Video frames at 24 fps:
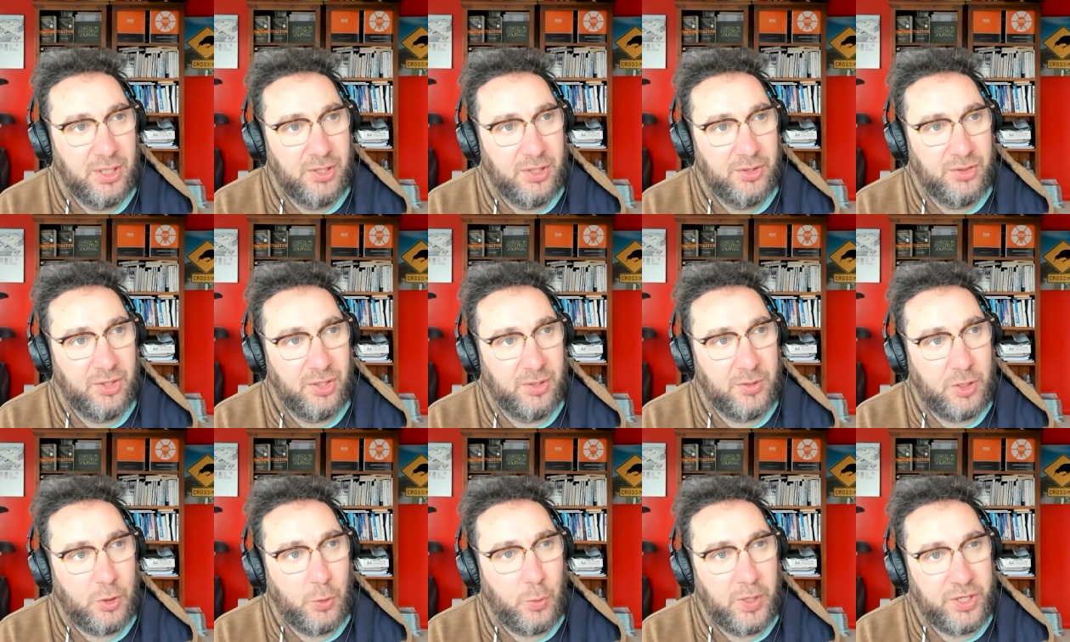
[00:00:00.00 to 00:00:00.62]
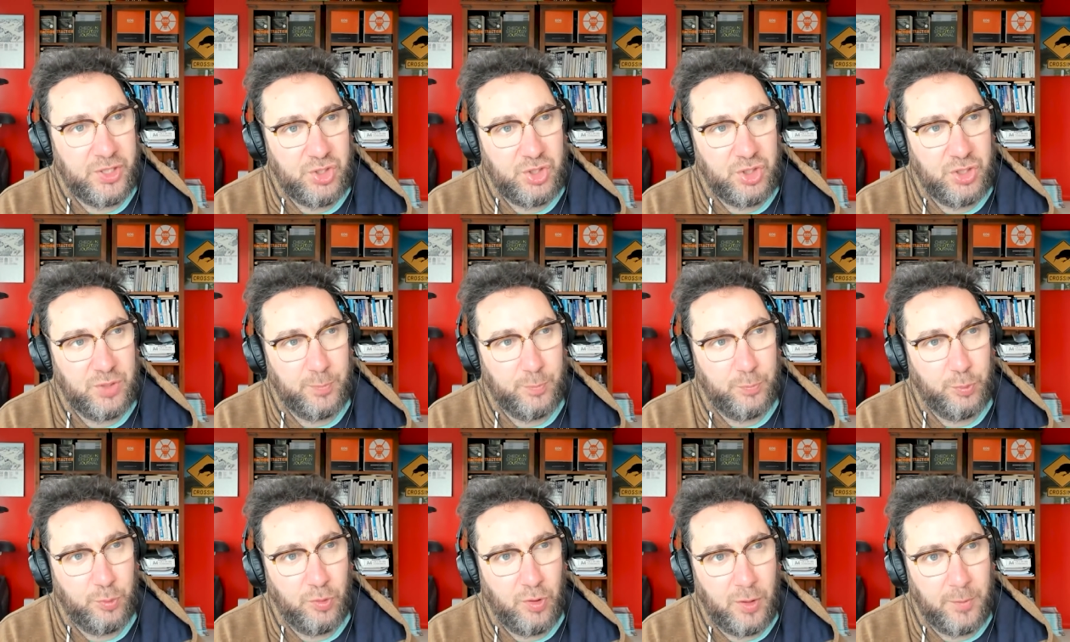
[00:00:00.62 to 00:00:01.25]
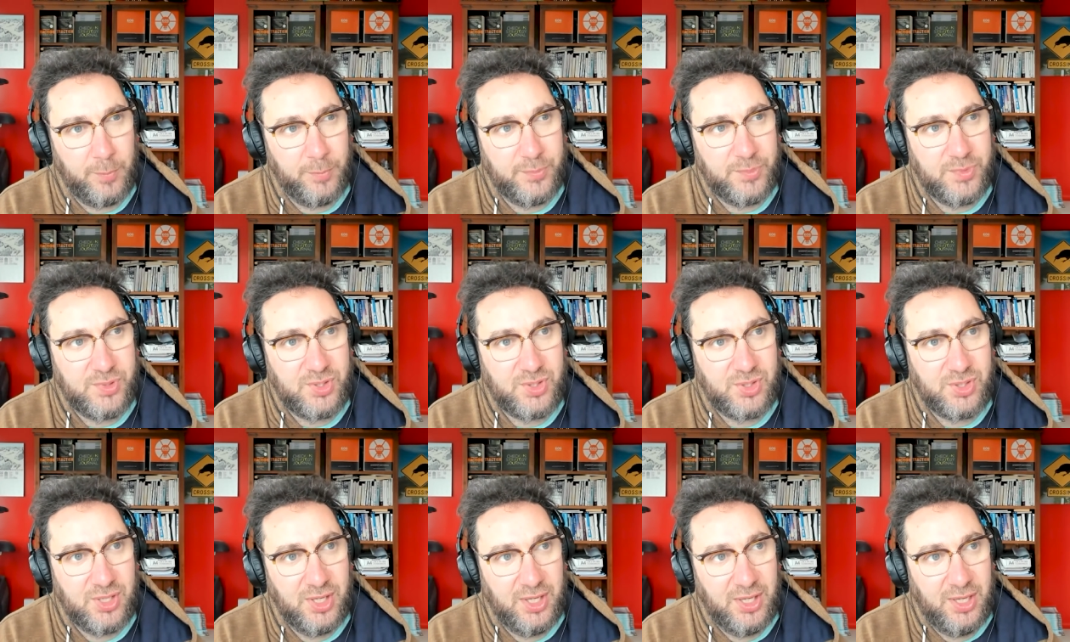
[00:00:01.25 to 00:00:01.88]
the question
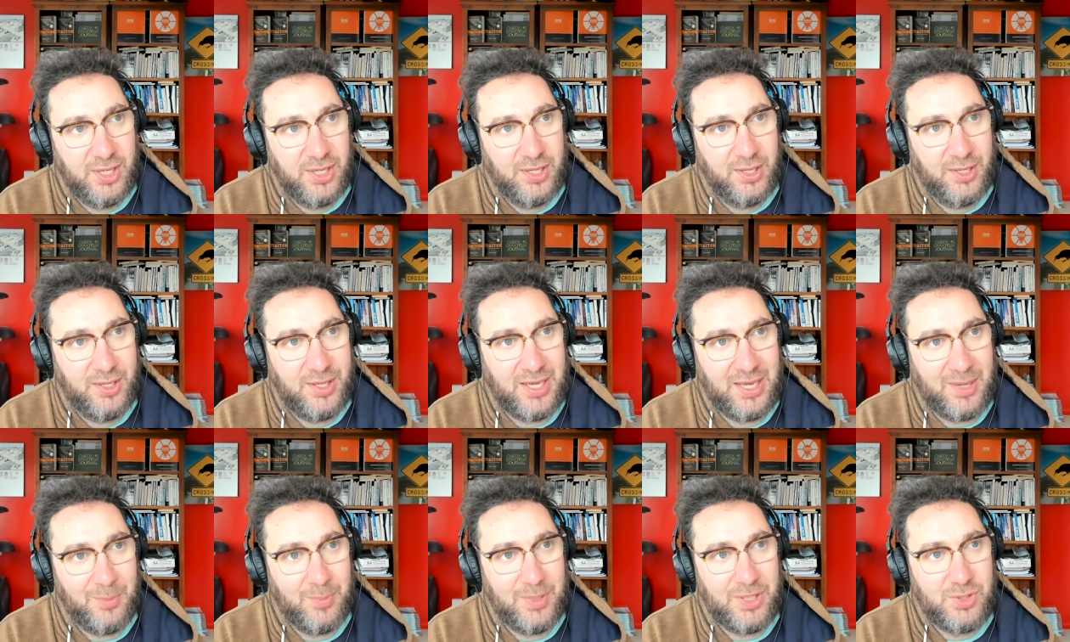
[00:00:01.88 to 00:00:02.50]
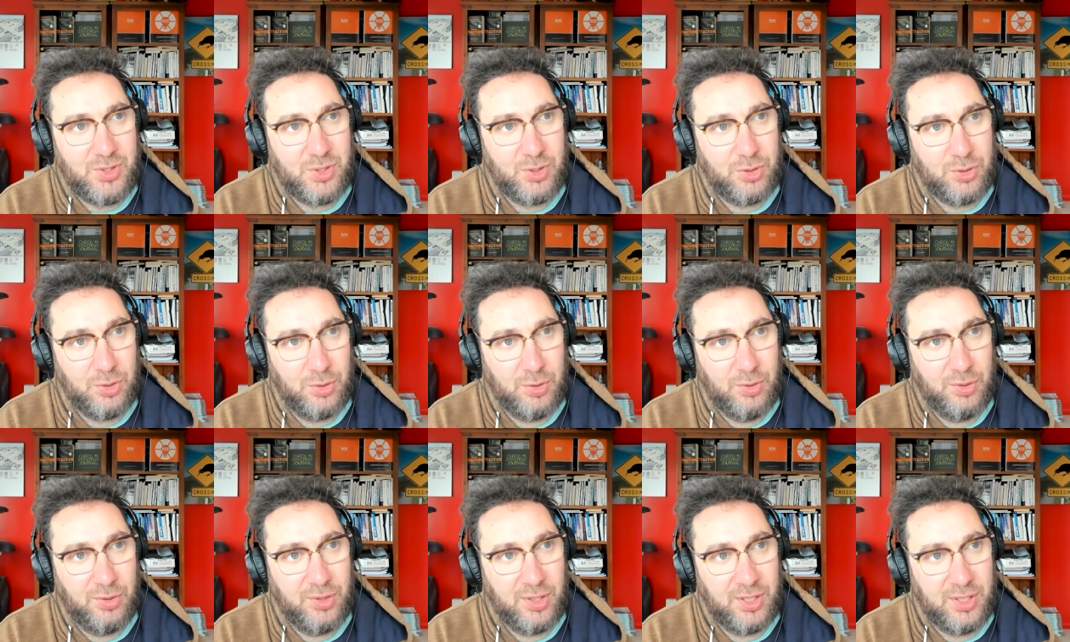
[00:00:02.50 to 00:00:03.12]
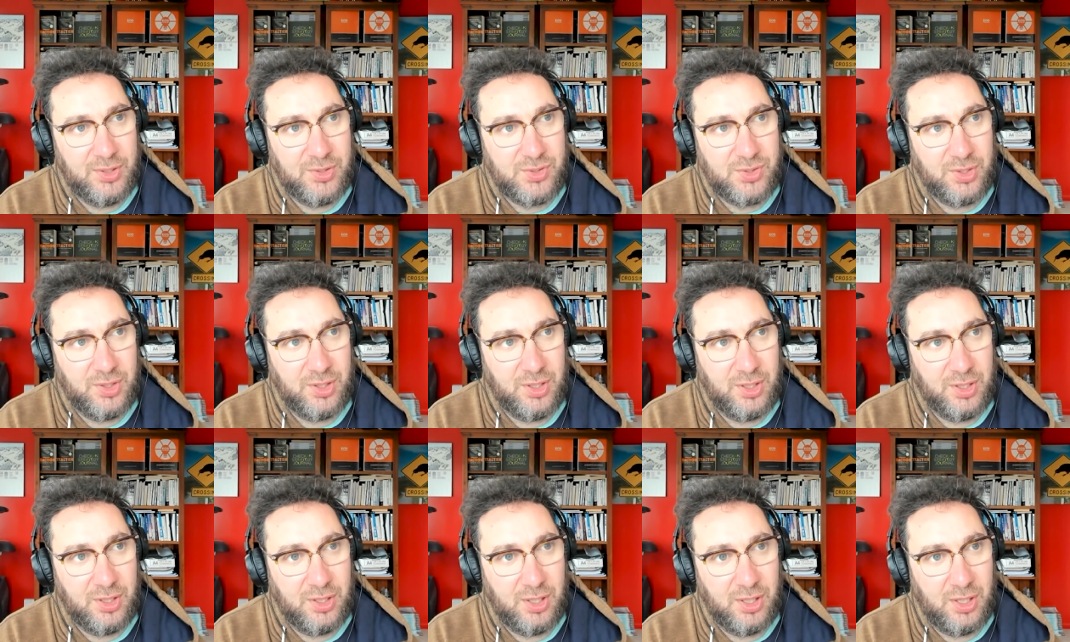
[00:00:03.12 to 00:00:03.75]
prompts get me to do things
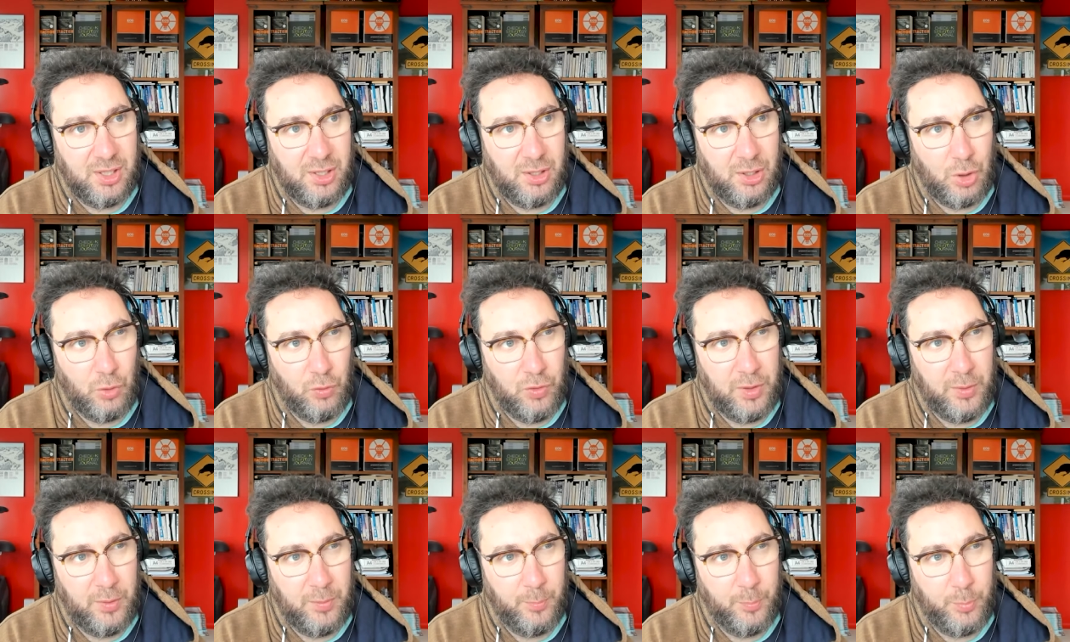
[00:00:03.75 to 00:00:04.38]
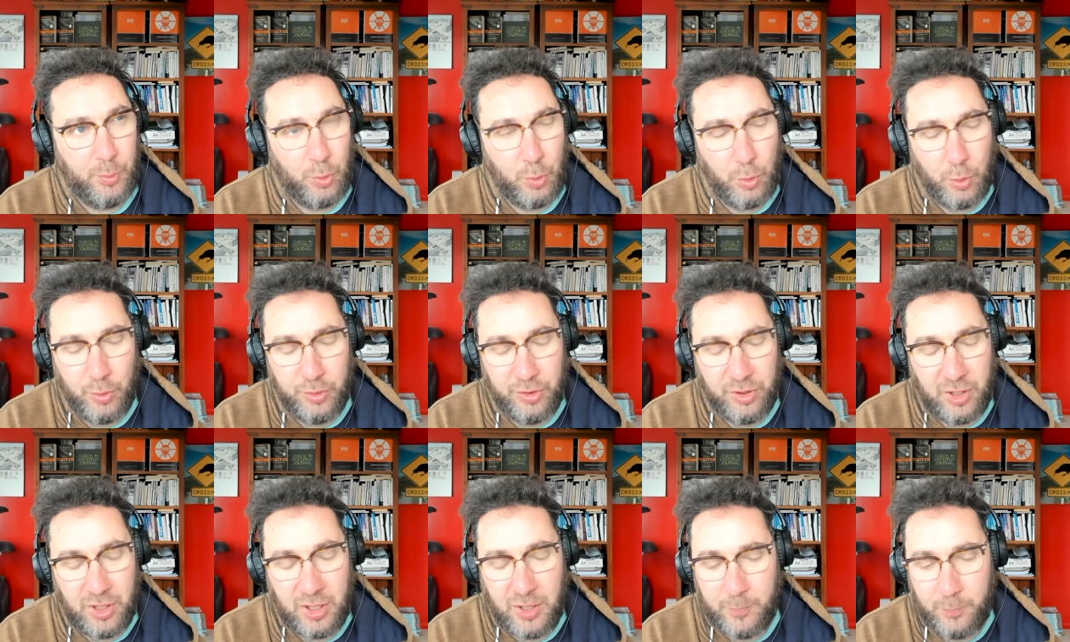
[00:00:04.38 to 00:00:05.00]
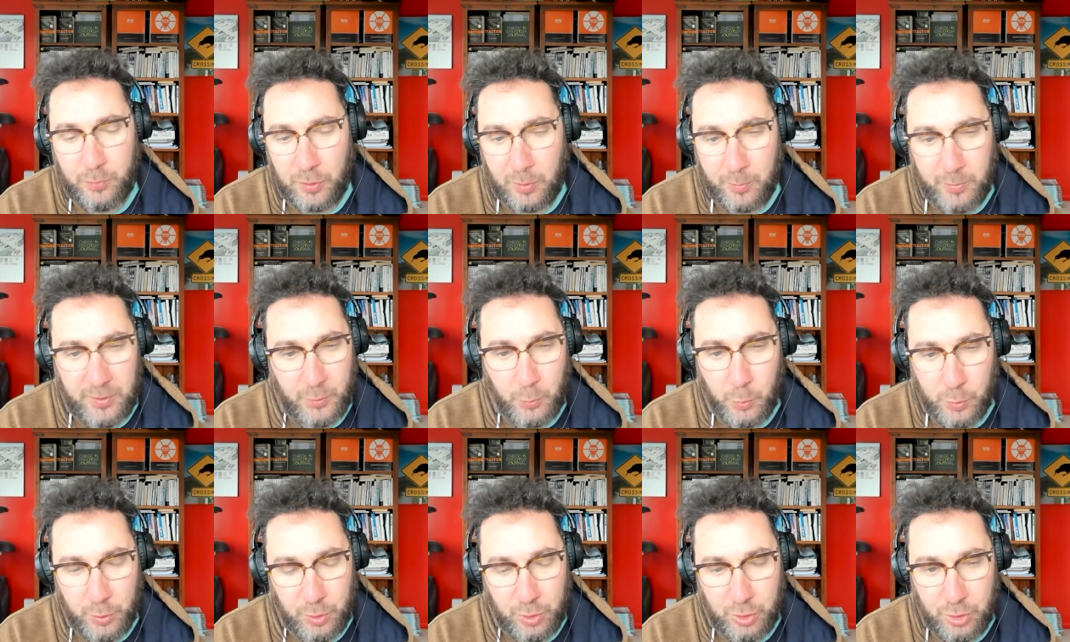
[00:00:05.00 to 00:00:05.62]
that are important that I probably
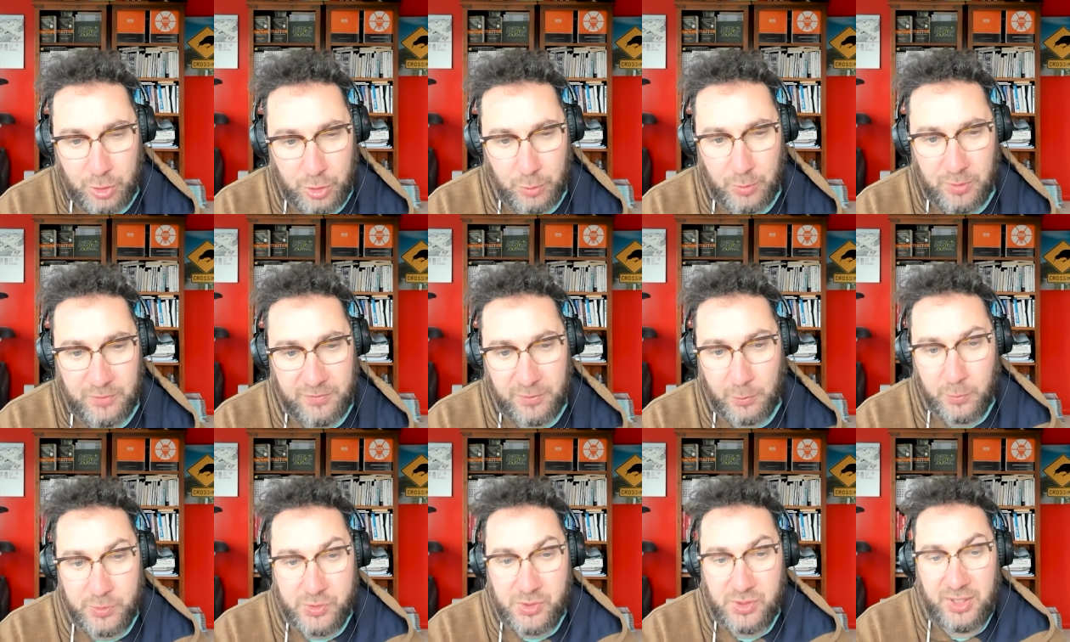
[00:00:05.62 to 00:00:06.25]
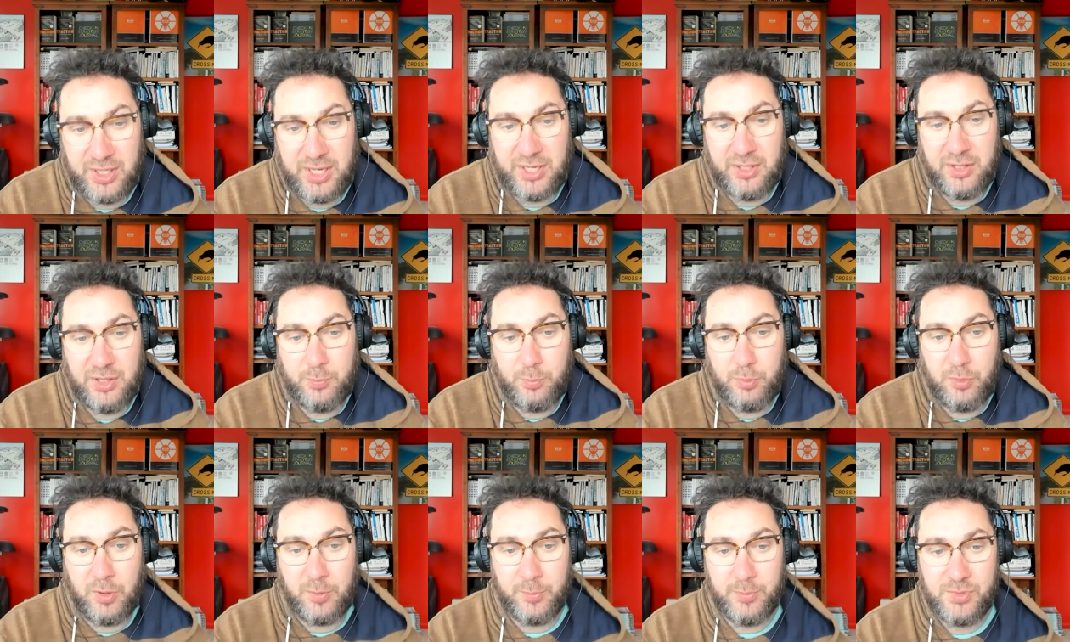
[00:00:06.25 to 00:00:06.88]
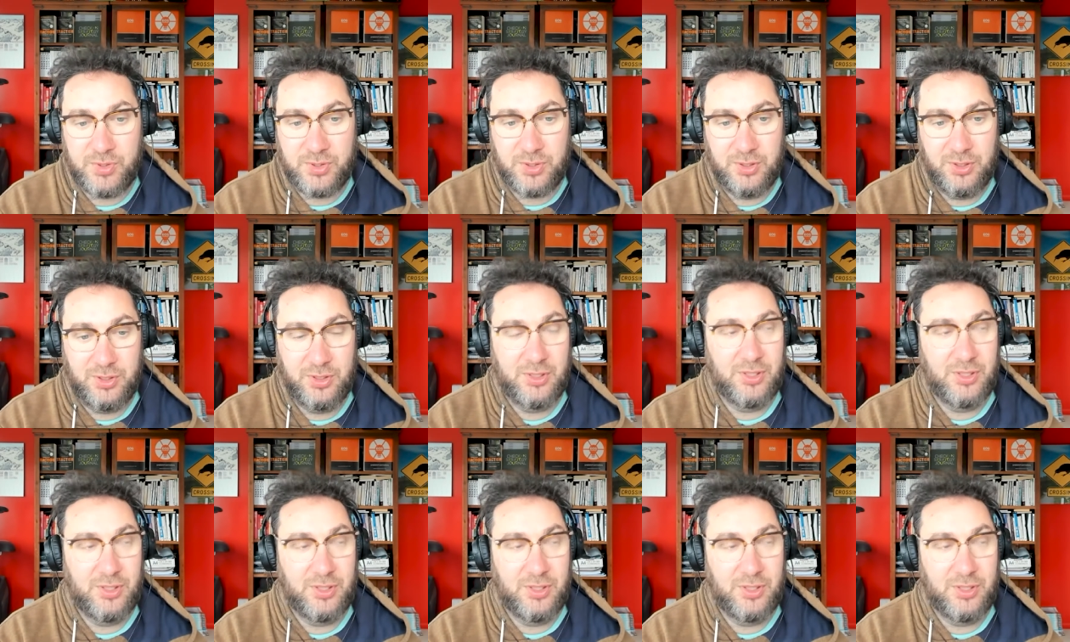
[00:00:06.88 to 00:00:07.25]
wouldn't do if I wasn't getting the prompt.